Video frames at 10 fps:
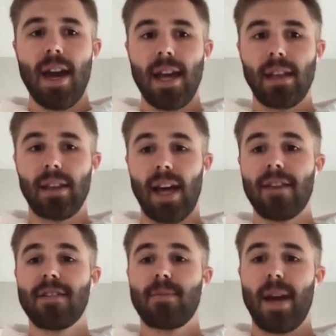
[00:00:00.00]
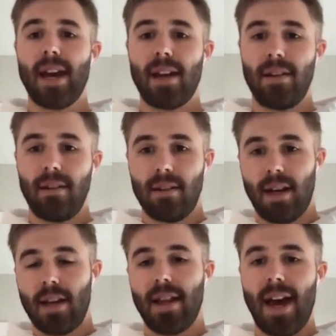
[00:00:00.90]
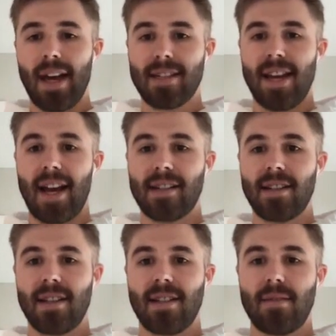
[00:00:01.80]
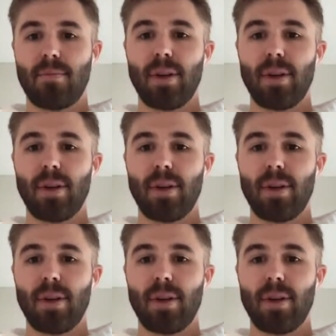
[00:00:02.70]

and lifespan on the x axis,